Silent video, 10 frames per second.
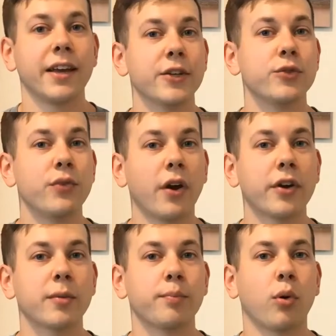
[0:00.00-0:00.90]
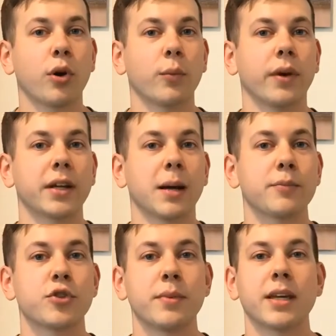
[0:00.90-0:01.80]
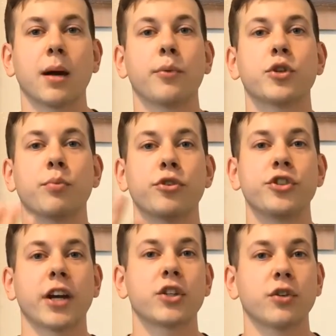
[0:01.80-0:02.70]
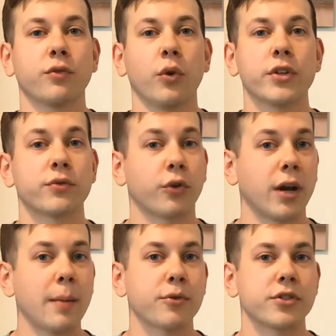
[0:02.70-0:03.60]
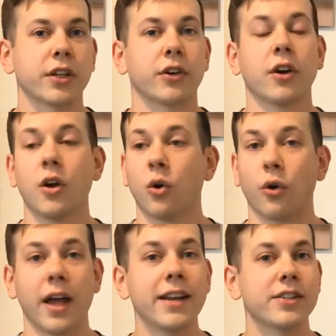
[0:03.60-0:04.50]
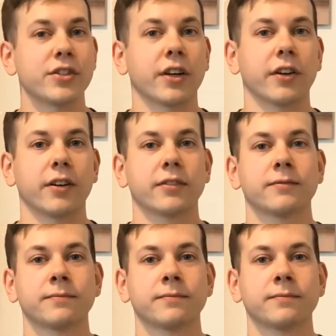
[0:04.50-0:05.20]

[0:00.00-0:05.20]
is very important when it comes to being able to project your voice for an opera singer or any singer.